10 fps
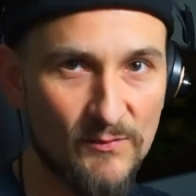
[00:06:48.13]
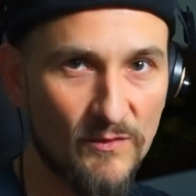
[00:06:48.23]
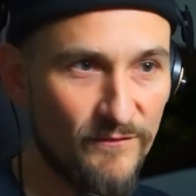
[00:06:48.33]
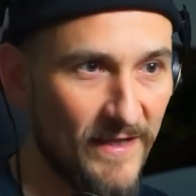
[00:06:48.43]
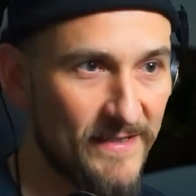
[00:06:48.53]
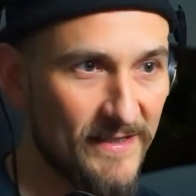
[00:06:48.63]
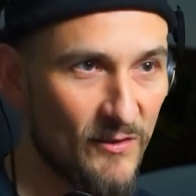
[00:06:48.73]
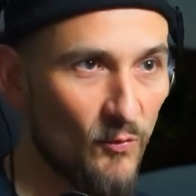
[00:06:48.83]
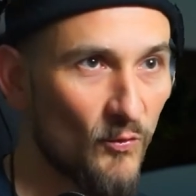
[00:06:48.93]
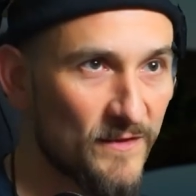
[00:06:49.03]
instead of the
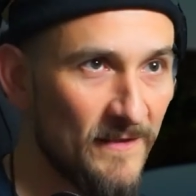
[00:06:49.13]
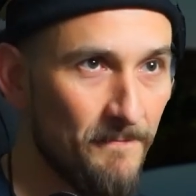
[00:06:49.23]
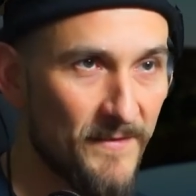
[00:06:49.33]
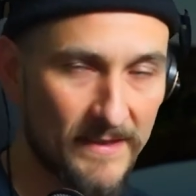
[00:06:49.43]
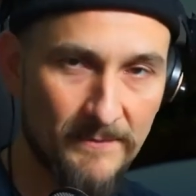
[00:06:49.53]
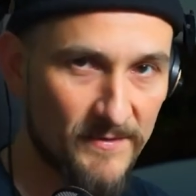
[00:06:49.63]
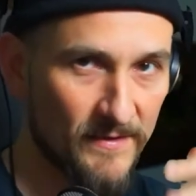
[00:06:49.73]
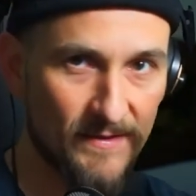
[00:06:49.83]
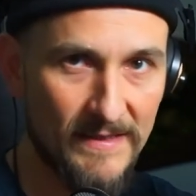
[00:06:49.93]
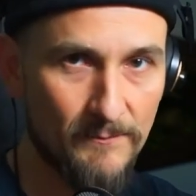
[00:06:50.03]
actual target fish.
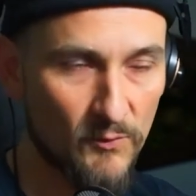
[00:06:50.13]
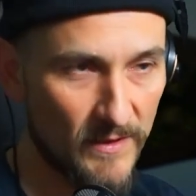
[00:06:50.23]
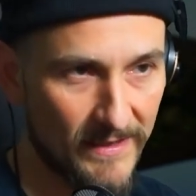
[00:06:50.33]
And